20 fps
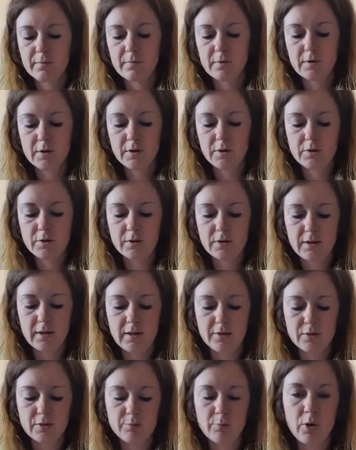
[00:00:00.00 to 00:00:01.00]
Literally
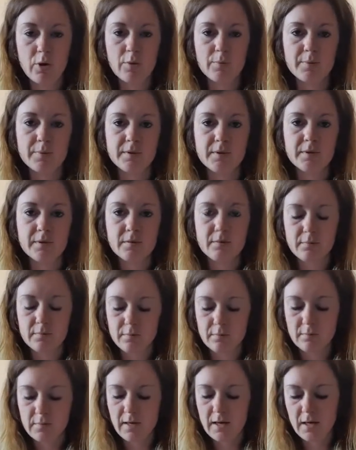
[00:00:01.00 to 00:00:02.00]
that just pops
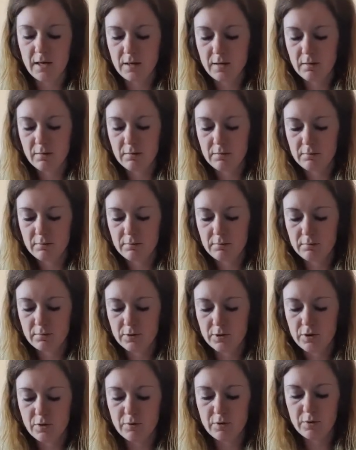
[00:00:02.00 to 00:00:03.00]
in.
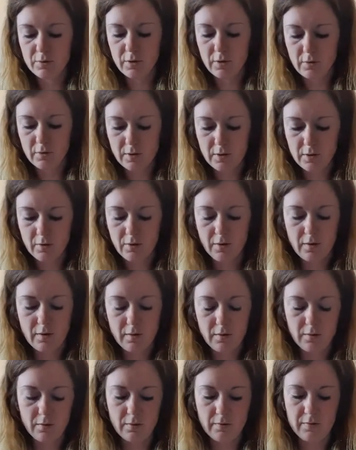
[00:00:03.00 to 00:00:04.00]
Showed you on the
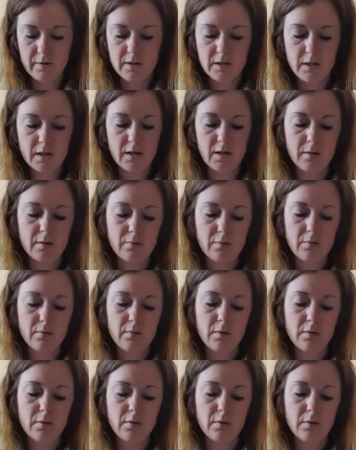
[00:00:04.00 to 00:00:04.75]
other video.